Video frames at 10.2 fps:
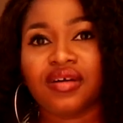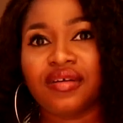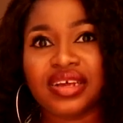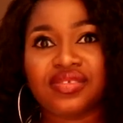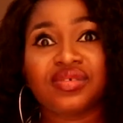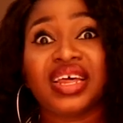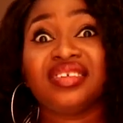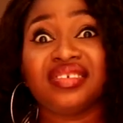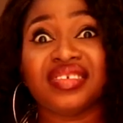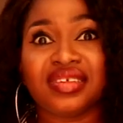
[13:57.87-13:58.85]
All right, so
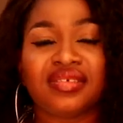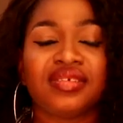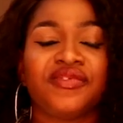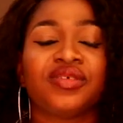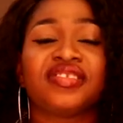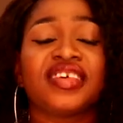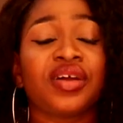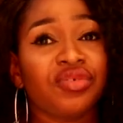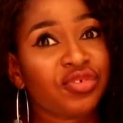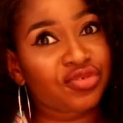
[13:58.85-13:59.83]
that is it. For
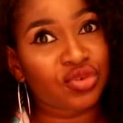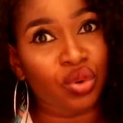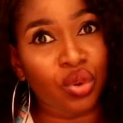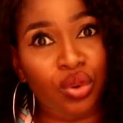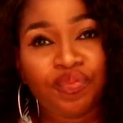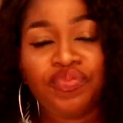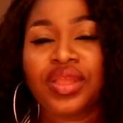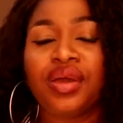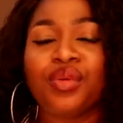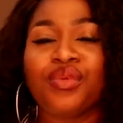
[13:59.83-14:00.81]
secondary school,
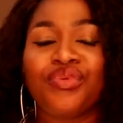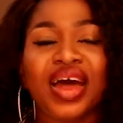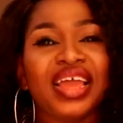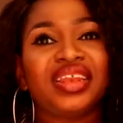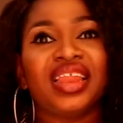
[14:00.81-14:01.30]
right